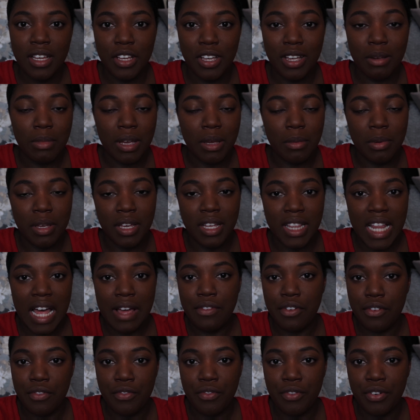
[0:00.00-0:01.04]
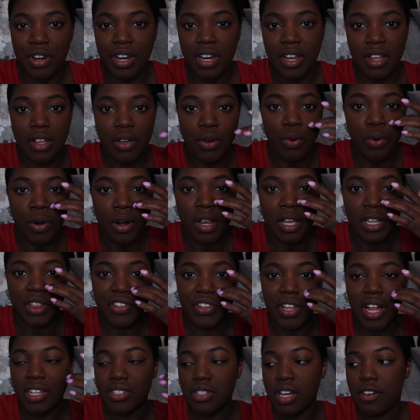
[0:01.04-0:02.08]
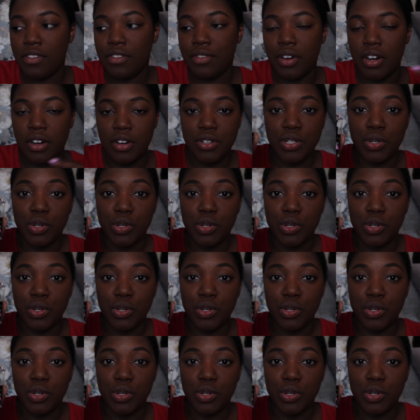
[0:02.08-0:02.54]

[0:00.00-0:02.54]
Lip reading: you can maybe get that for free or get $3 off your